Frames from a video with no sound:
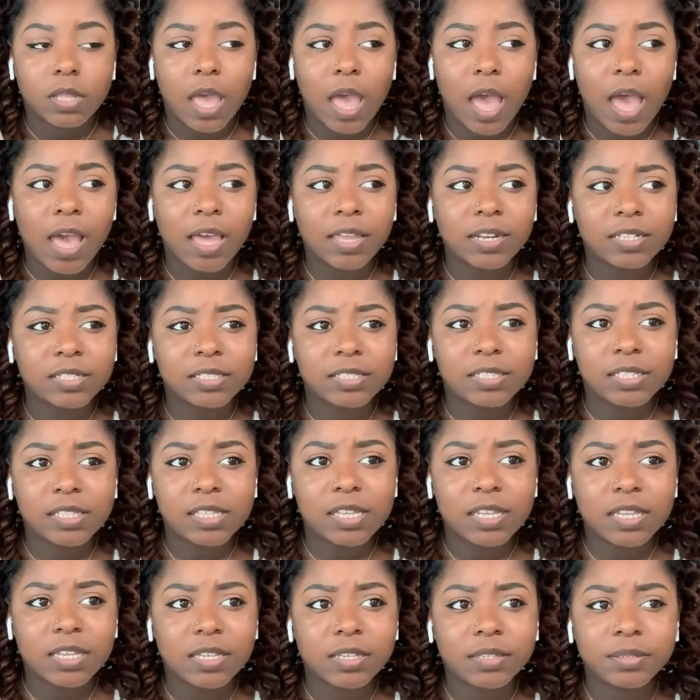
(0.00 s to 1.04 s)

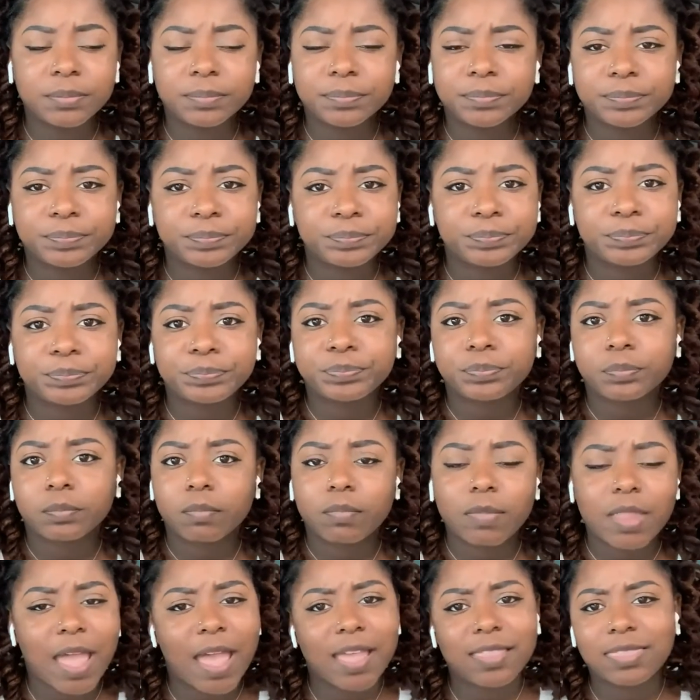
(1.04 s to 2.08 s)
Honestly,
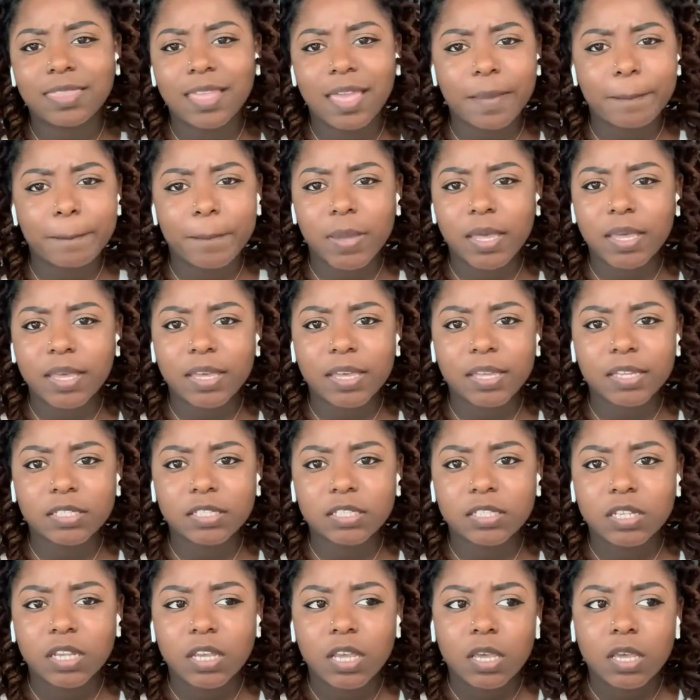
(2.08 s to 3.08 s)
not that much.